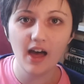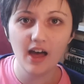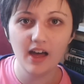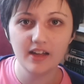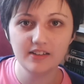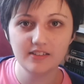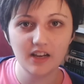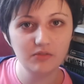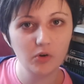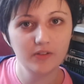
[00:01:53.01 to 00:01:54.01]
And
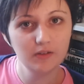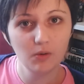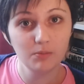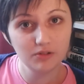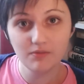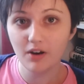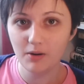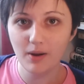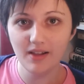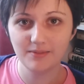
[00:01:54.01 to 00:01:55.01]
I thought this one was done
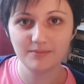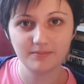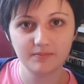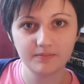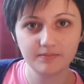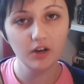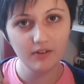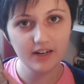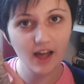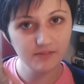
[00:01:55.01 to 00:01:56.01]
very well. The book I
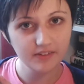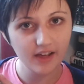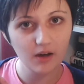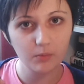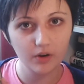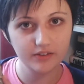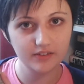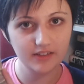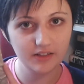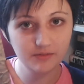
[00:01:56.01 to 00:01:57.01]
read after that was
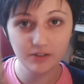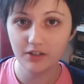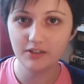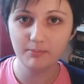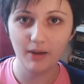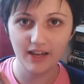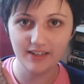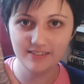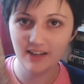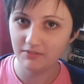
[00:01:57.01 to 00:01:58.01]
The Flood
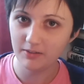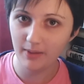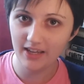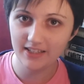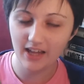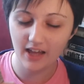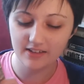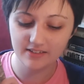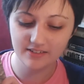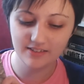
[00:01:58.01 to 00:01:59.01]
by David Main,
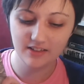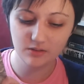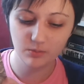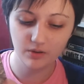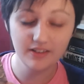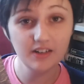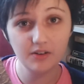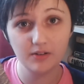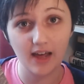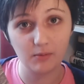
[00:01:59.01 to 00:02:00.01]
and this one didn't
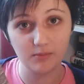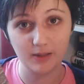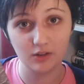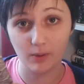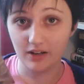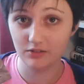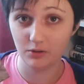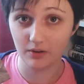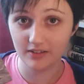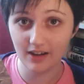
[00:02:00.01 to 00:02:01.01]
go down with me as well as
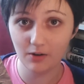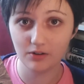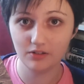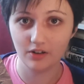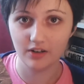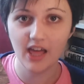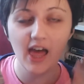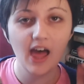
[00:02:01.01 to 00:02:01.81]
Two on a Tower has done.